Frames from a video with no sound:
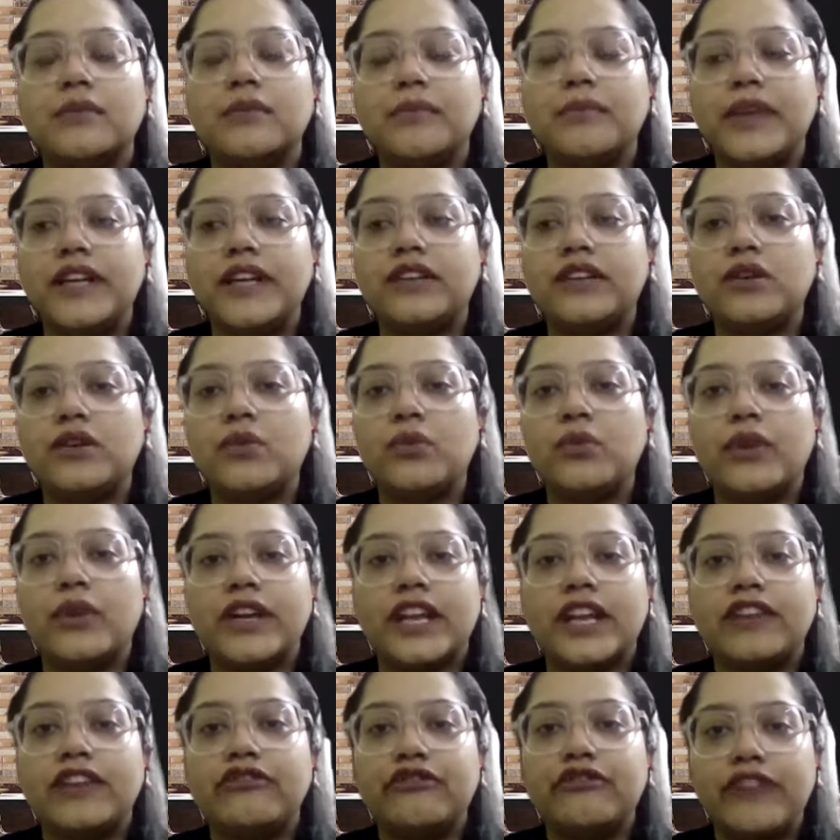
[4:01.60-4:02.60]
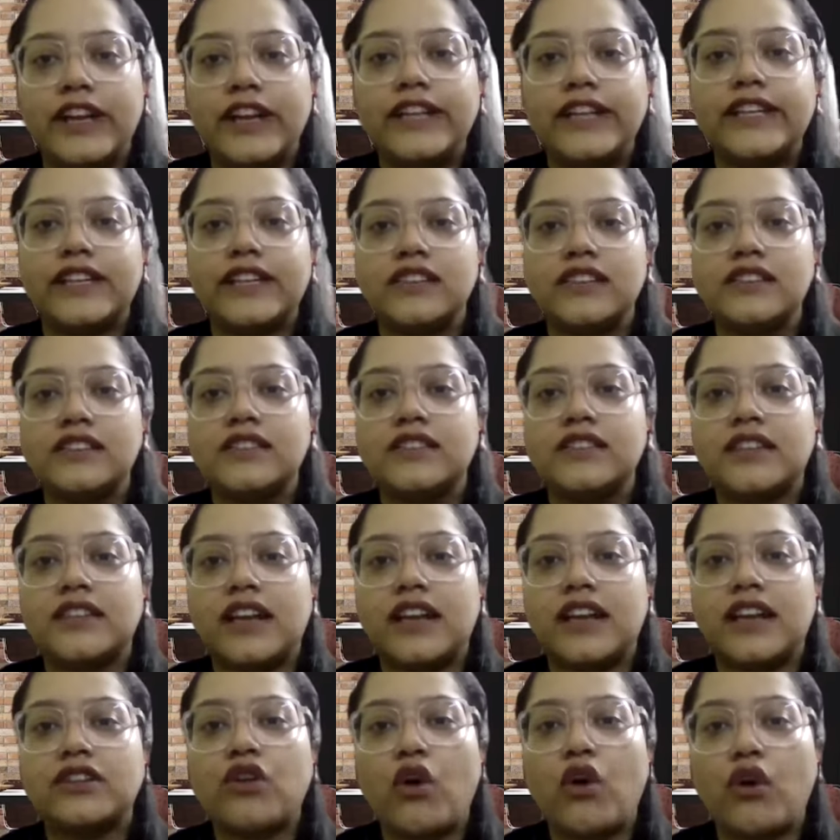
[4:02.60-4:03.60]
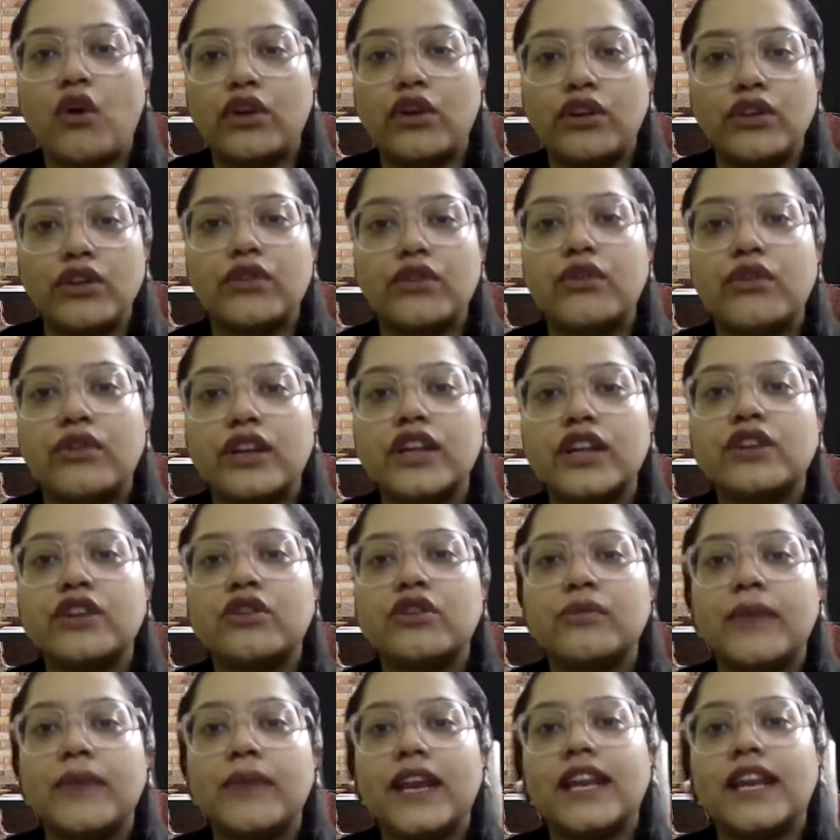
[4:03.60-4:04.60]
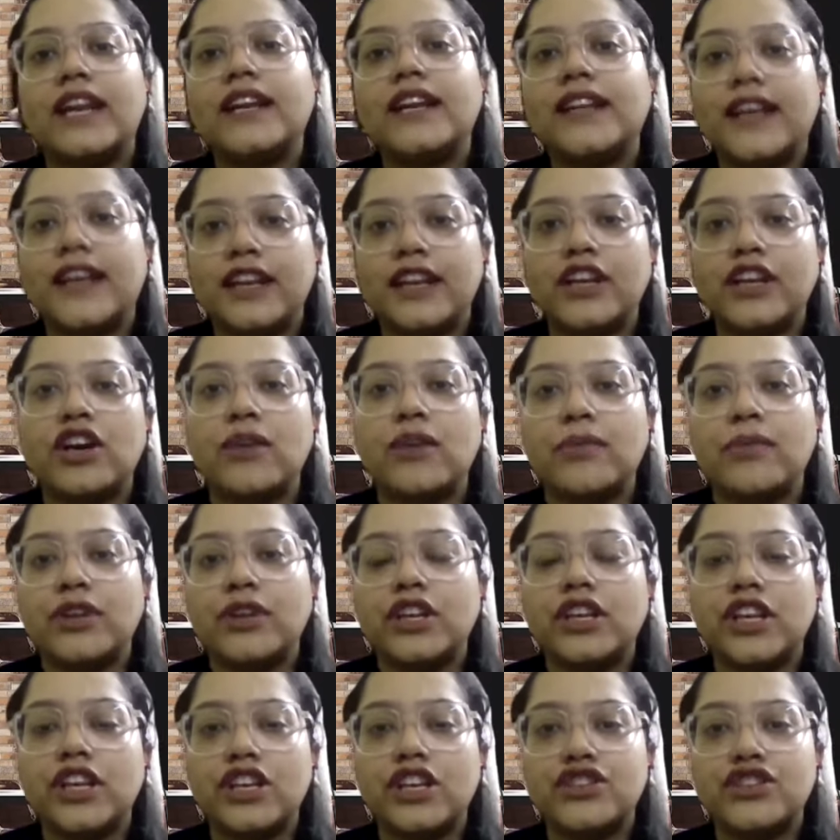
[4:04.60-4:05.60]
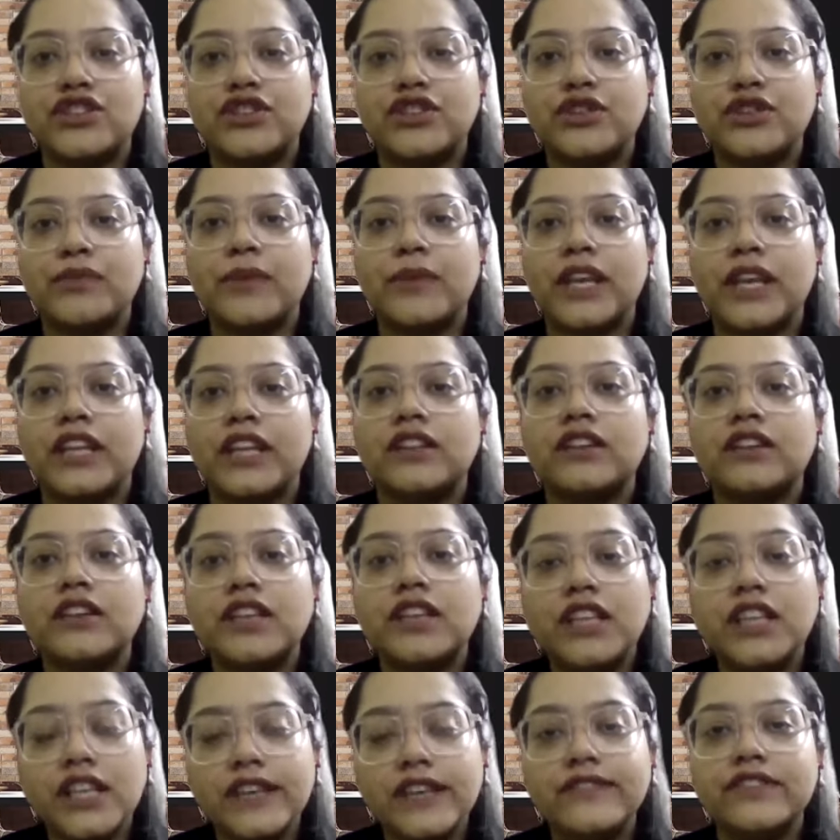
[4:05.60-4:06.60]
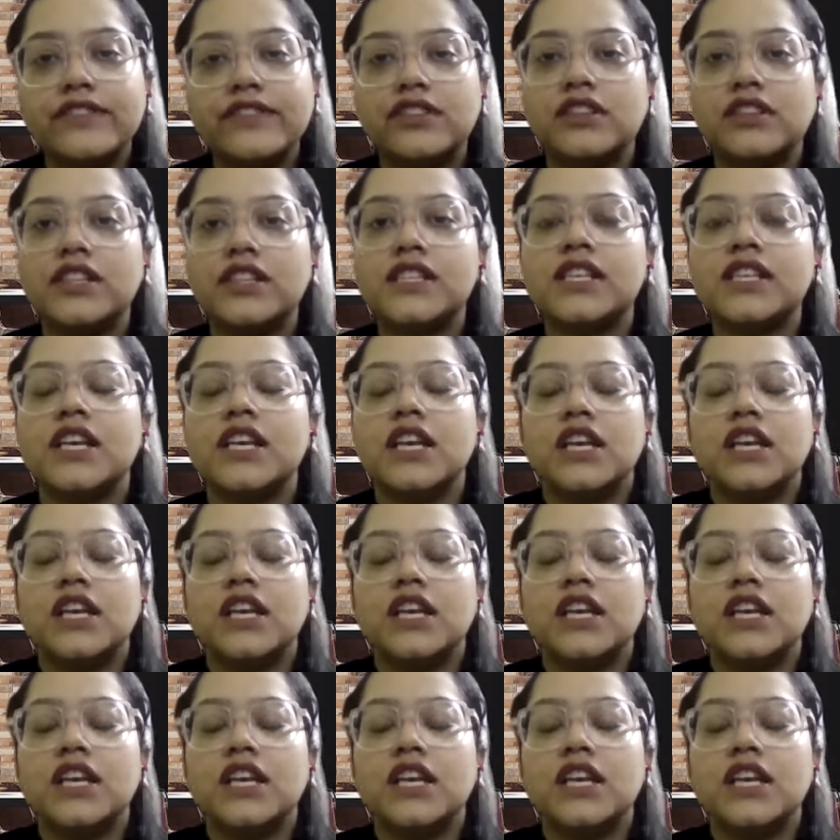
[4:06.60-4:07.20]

But what I felt is that audio coding domain and telecommunication domain, the keywords